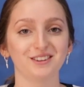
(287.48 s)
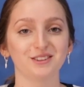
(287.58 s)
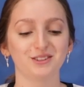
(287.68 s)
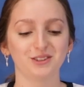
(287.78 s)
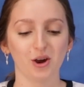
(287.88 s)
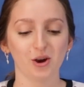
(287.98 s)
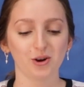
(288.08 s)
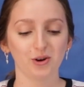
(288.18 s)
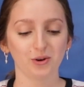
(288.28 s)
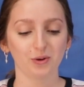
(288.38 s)

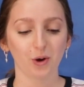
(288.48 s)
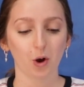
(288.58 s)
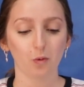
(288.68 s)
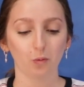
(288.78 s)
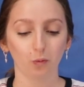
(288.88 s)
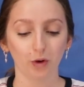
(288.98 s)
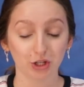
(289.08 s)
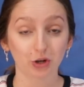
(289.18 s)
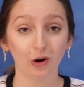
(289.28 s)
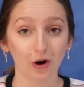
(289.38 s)
so we
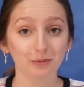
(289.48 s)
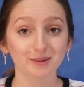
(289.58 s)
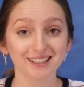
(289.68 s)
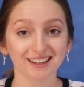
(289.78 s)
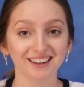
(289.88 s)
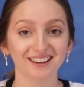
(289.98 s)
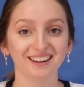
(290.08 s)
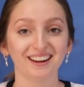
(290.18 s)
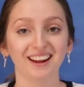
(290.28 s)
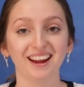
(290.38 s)
dropped it
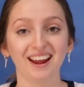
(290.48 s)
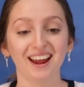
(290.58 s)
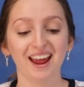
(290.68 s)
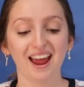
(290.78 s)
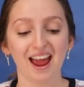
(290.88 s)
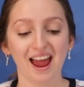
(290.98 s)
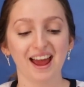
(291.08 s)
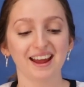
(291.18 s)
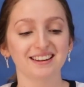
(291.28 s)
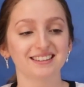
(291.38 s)

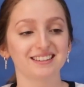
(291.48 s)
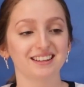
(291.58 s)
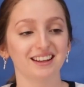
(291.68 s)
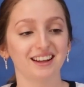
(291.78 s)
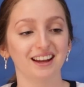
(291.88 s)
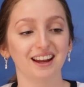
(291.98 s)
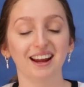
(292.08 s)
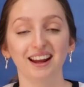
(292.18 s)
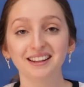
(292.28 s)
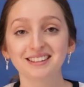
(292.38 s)
and
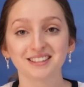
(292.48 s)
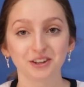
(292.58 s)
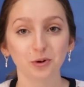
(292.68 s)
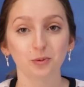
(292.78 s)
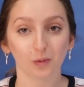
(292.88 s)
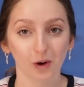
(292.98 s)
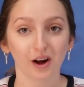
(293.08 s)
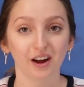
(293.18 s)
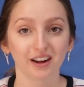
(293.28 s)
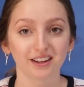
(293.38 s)
it still
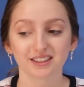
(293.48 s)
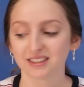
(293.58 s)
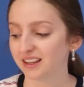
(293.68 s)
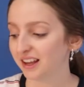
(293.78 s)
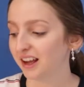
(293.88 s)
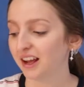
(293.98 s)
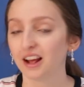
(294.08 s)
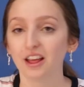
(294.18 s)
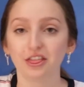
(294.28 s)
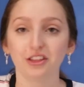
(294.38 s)
works.
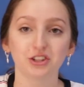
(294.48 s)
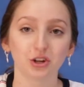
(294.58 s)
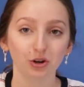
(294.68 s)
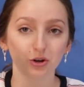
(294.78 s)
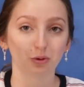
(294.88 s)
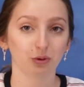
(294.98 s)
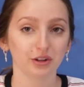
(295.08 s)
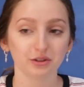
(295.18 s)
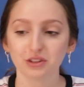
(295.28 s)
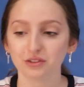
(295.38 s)
The two
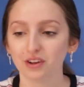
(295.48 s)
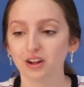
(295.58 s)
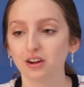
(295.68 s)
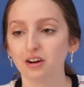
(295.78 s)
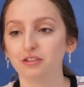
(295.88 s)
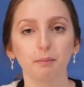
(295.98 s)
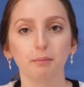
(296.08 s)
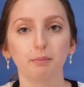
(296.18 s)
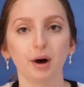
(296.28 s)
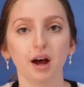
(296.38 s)
grills fell off,
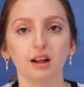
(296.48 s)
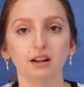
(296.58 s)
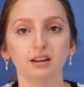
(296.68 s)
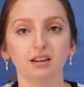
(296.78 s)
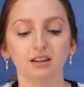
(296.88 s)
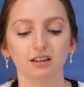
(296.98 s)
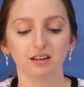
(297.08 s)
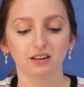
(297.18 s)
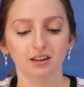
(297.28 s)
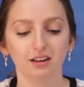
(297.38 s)
but
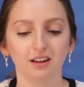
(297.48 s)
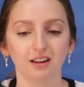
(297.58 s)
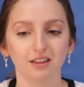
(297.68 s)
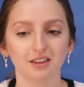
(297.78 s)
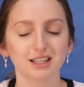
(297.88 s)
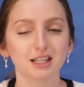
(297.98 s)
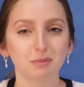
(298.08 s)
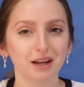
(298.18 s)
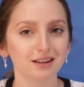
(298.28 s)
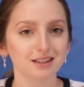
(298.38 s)
the
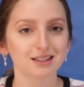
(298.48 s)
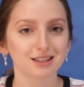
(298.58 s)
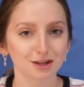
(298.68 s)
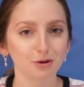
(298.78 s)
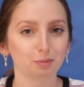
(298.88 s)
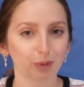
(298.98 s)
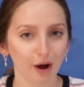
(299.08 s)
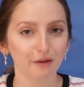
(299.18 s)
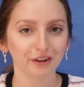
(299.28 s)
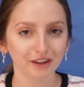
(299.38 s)
speaker's still
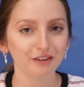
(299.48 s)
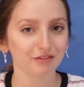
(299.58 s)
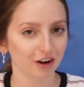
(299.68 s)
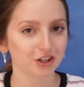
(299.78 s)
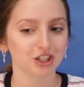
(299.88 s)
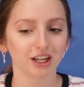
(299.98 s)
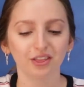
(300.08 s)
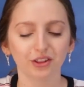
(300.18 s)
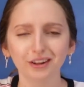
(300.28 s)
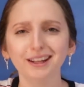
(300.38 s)
perfectly functioning.
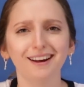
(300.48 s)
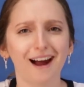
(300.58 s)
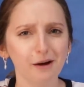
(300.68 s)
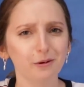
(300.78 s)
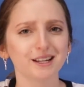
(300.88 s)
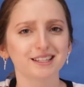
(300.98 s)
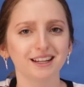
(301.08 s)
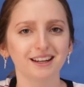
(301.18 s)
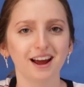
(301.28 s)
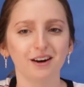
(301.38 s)
The only thing I want to
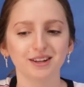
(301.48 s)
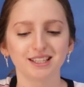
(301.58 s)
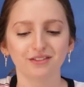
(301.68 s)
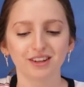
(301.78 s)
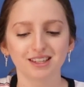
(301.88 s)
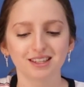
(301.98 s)
see now is if it's